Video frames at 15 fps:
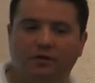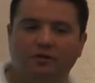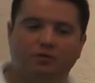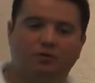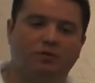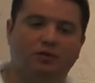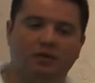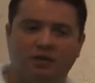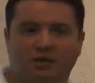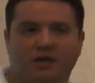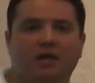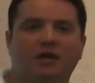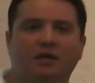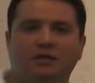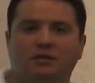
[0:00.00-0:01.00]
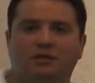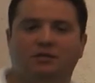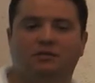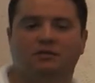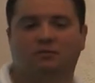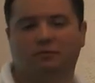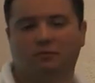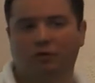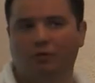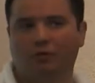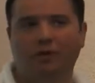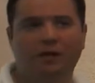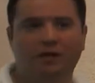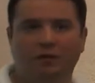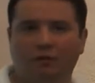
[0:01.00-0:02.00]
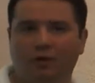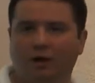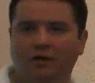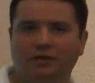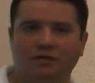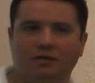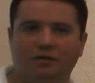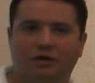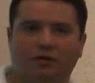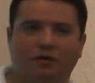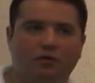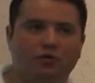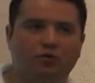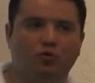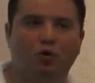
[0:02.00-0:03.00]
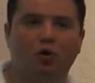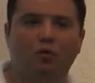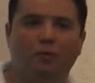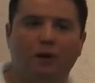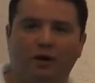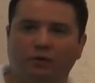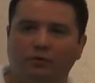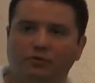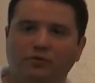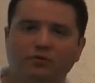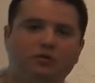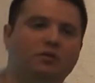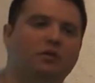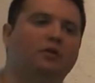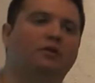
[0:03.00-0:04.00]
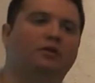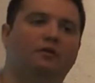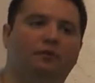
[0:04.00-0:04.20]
So in this case, normally the wines are going to oak barrels,